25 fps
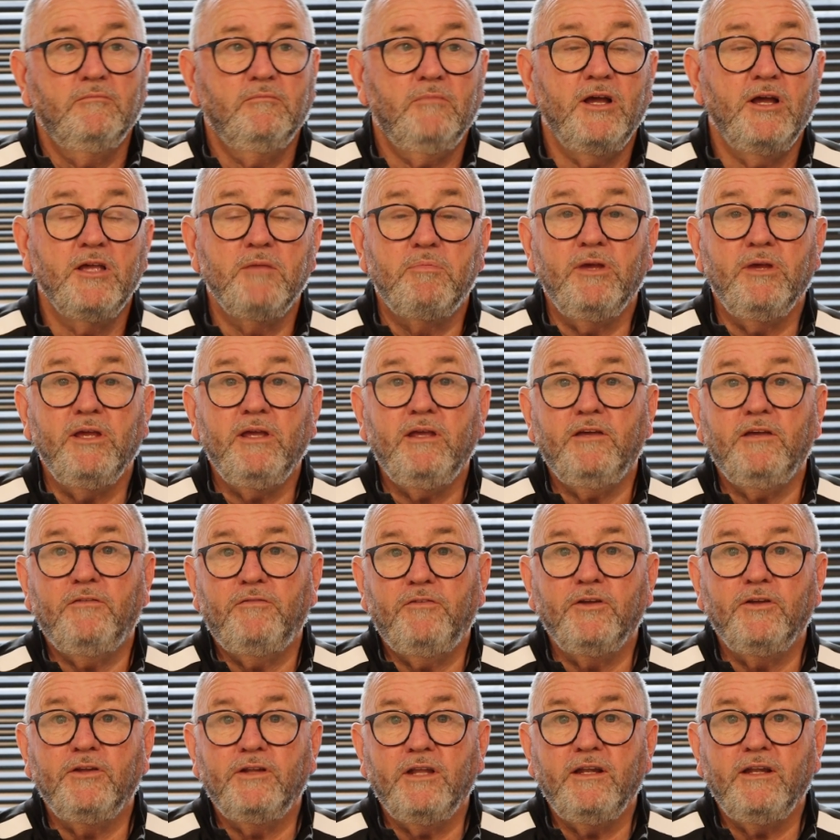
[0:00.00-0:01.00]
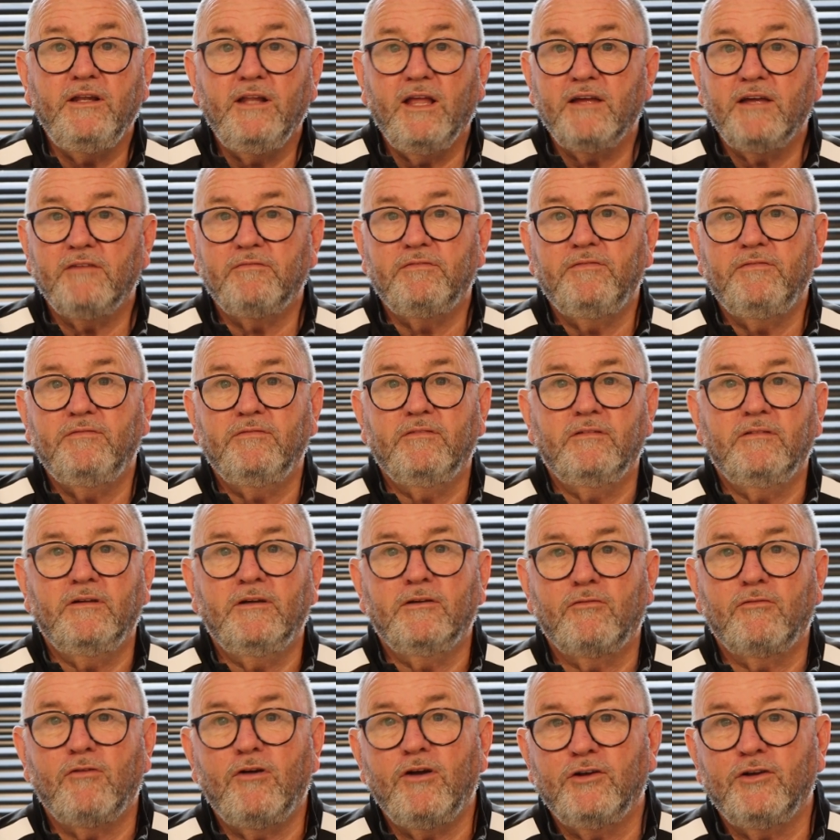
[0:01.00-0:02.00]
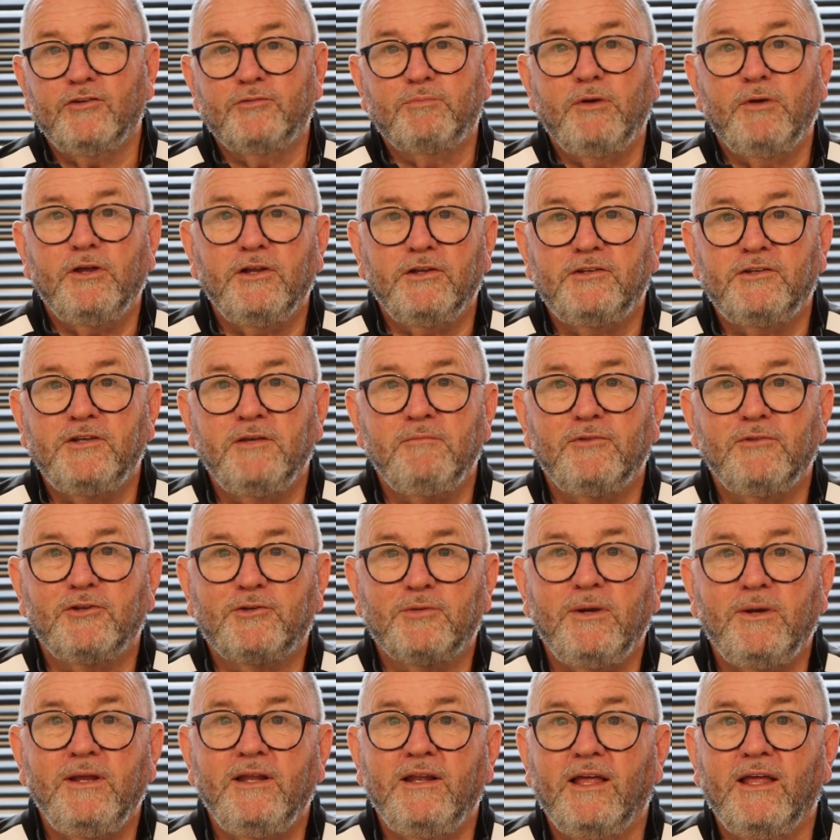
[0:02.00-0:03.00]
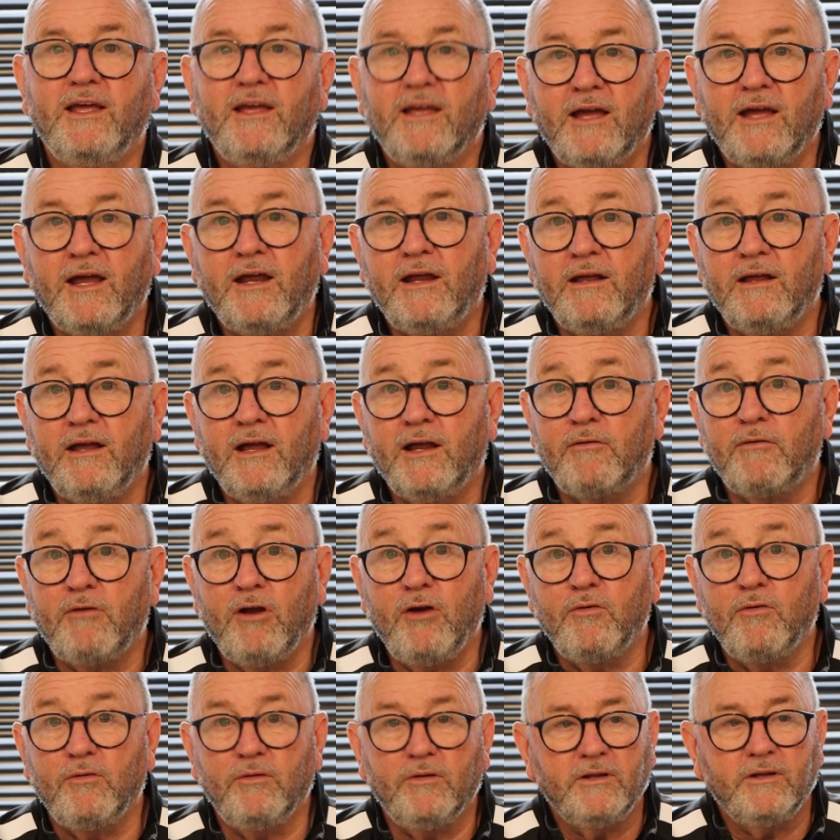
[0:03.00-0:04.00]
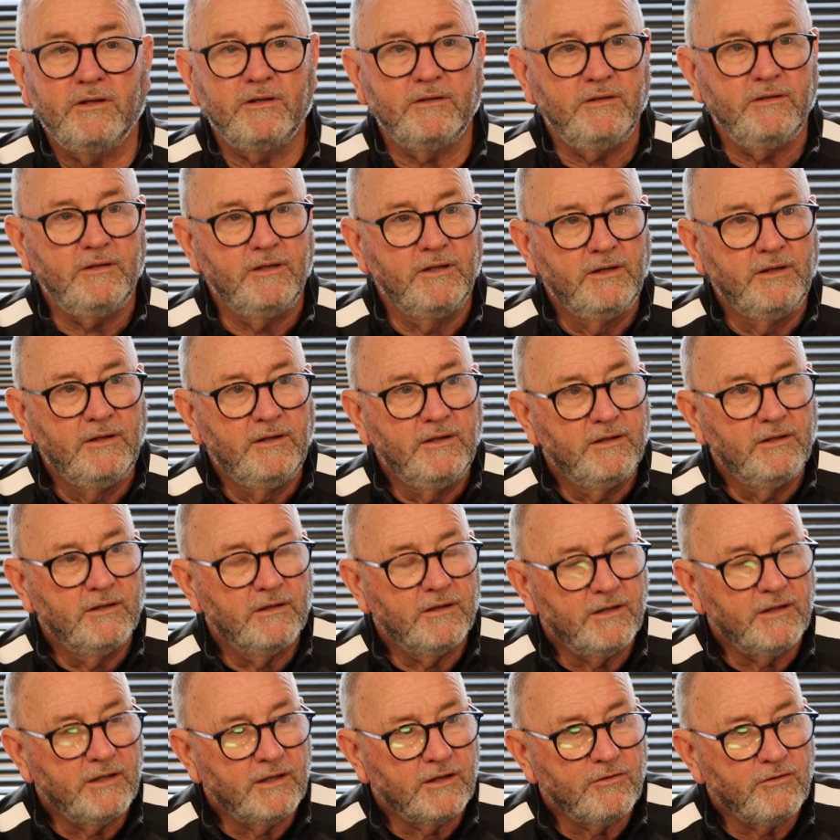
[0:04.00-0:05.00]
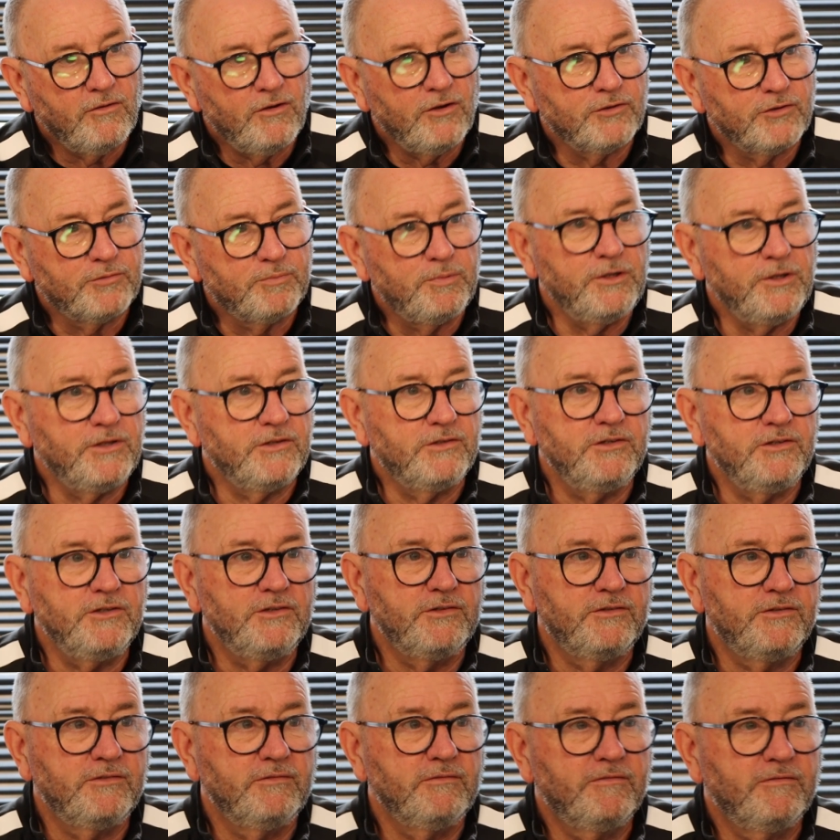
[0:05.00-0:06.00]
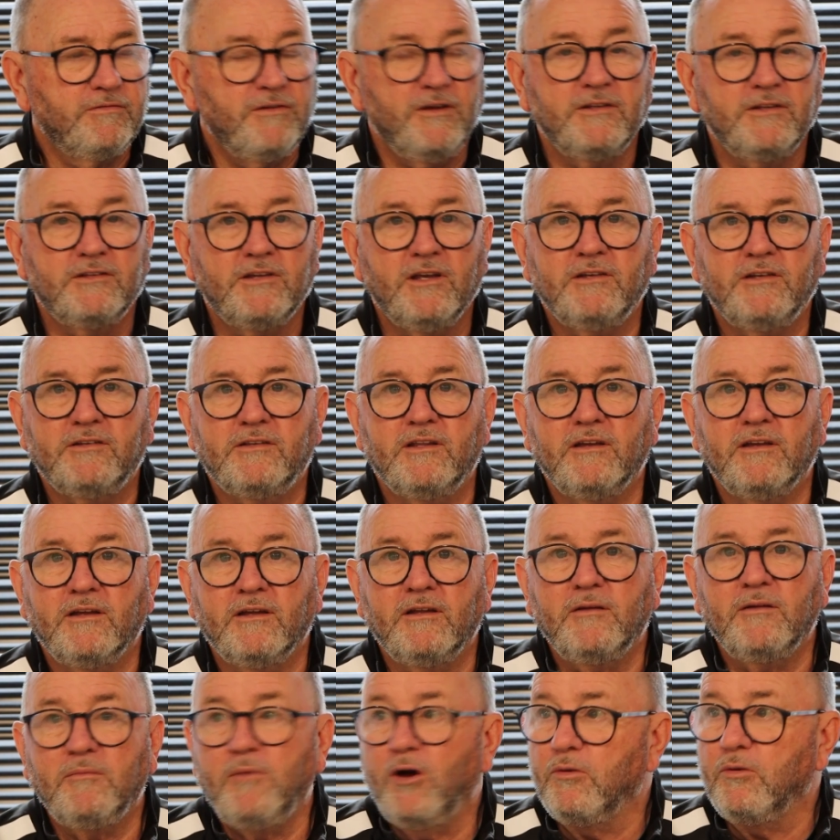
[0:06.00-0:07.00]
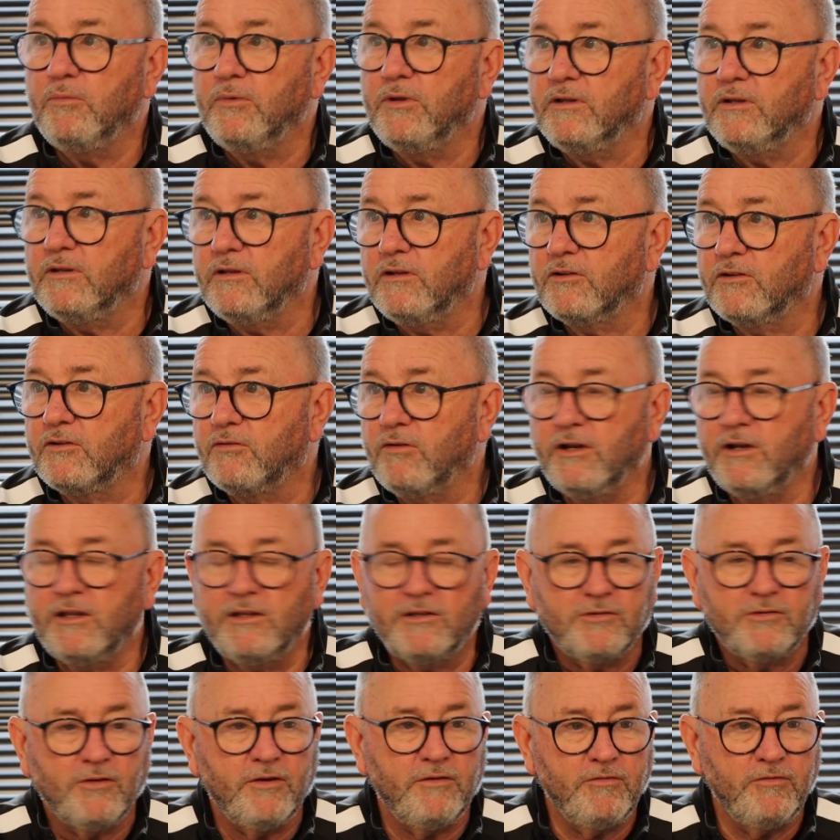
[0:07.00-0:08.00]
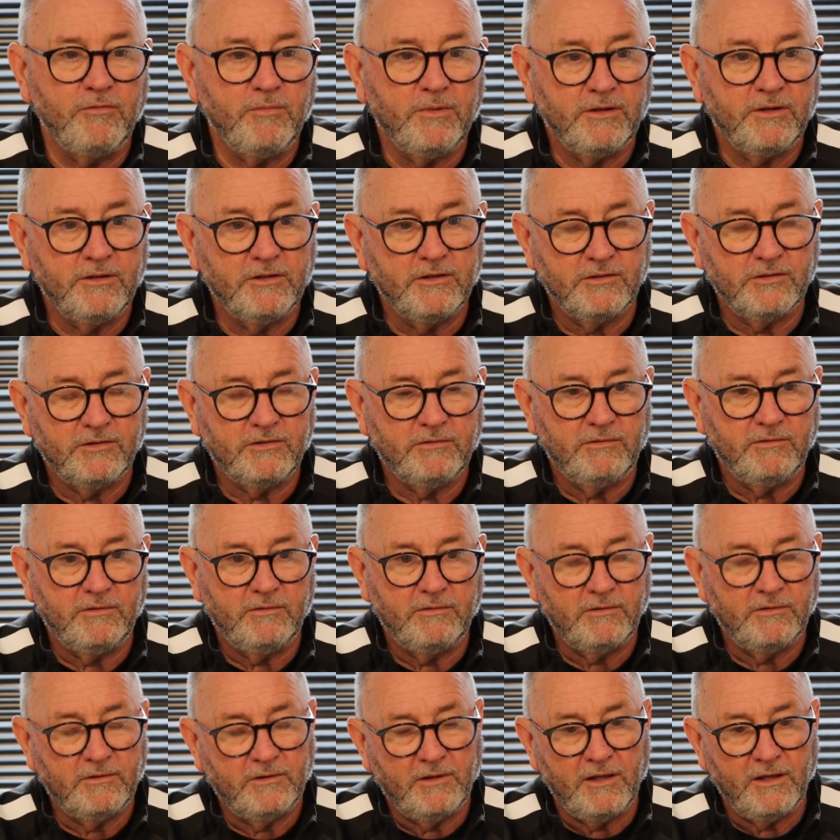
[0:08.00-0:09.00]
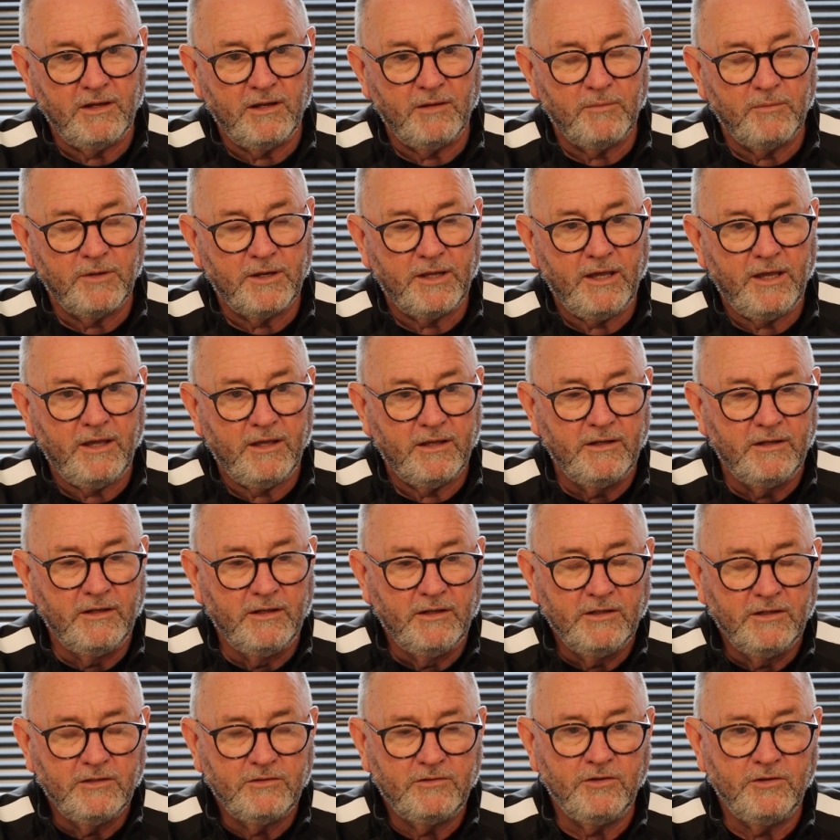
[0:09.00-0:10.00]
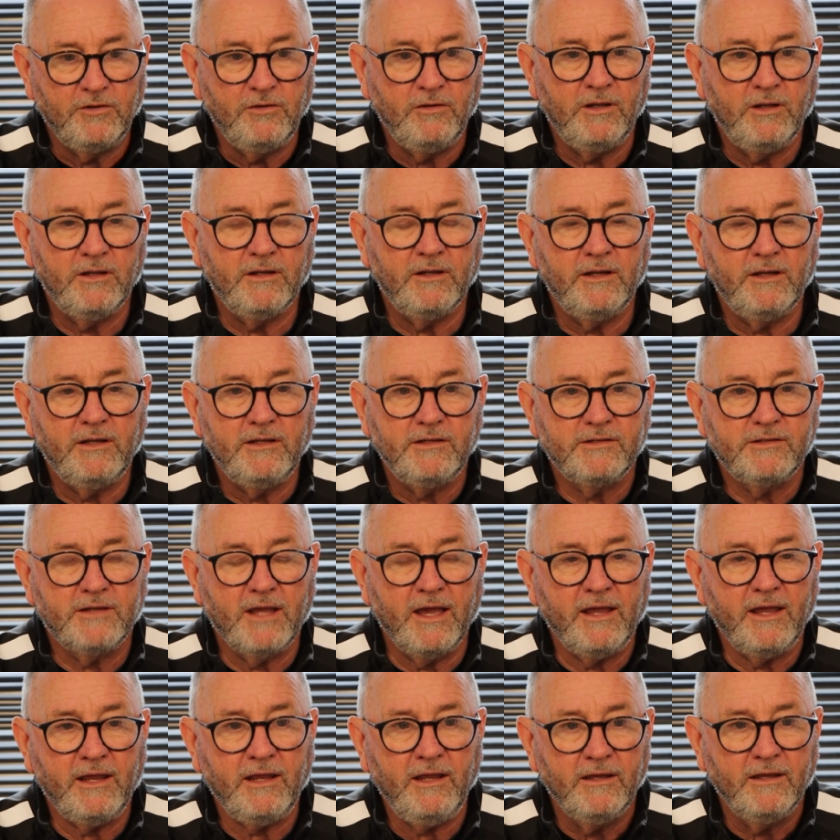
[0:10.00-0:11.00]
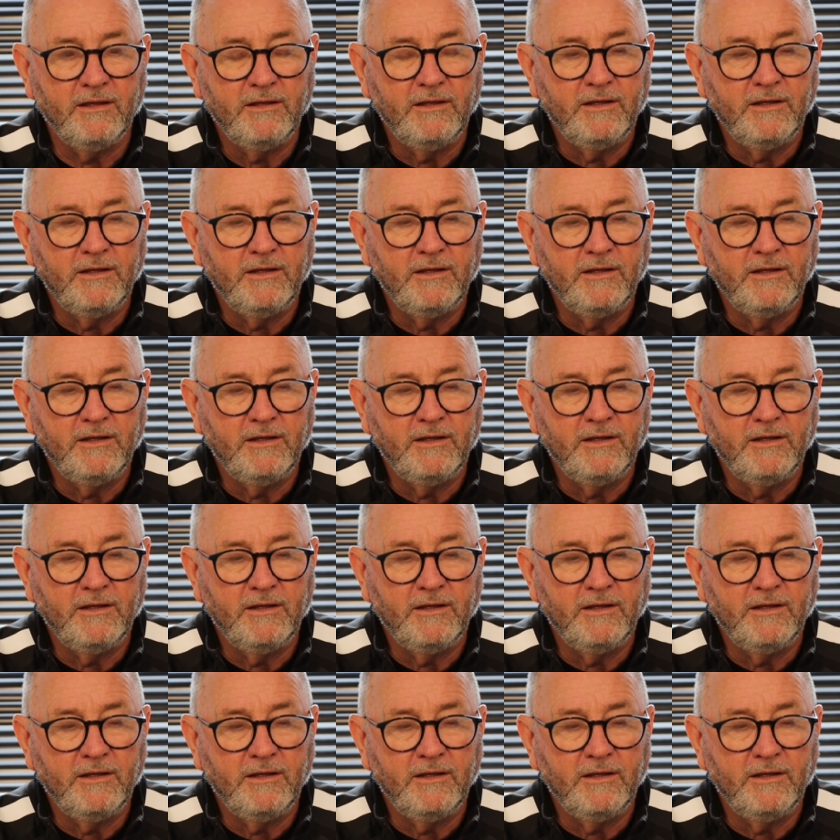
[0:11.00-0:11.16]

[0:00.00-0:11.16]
Maybe if you didn't have a grass pitch in between that, our own, and our grass pitch is fantastic at the moment, and credit to everyone that's dealing with that, Julian and his gang.